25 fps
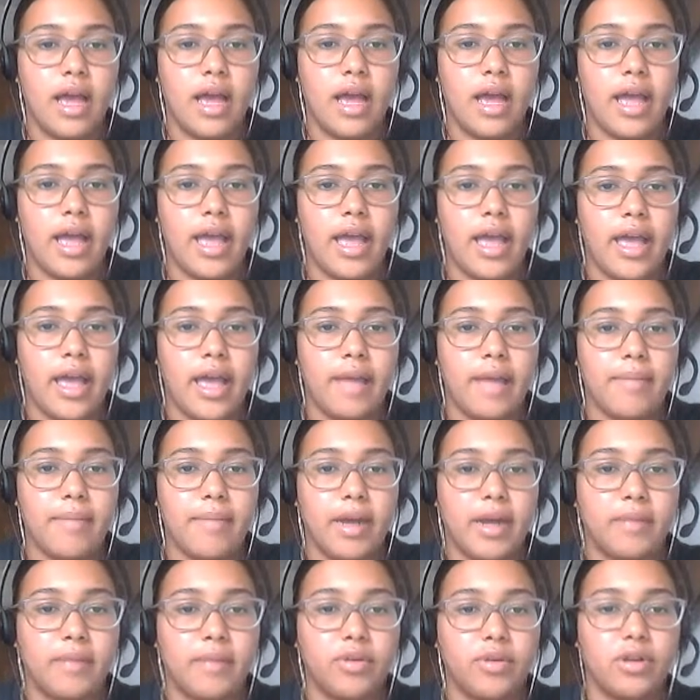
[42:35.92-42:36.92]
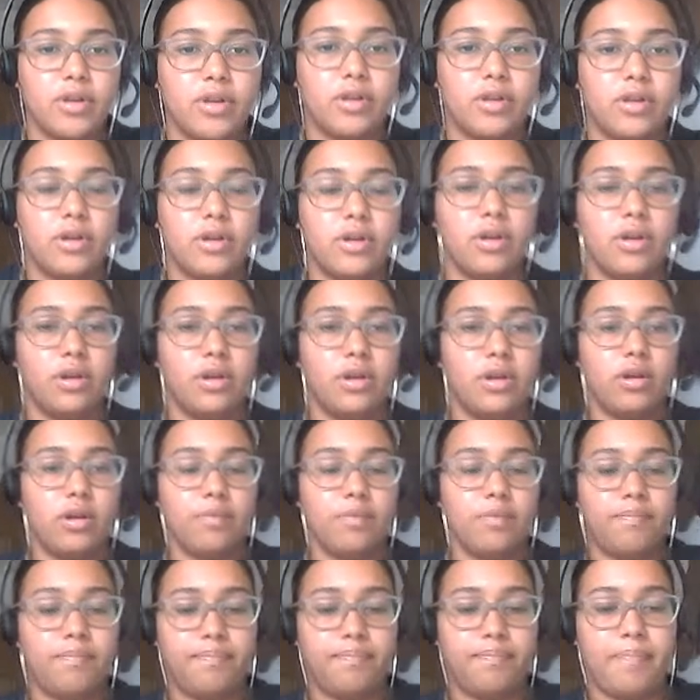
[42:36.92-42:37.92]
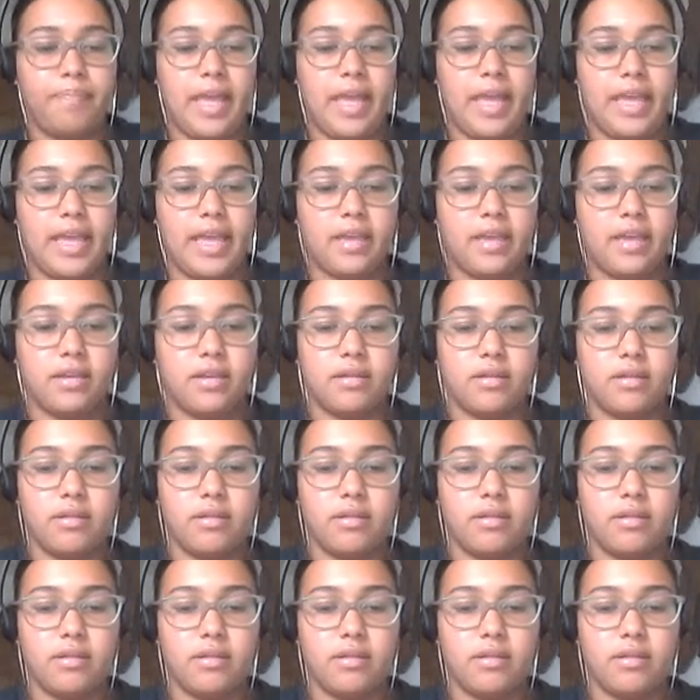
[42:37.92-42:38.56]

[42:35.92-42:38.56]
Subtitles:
and I'm going to go big.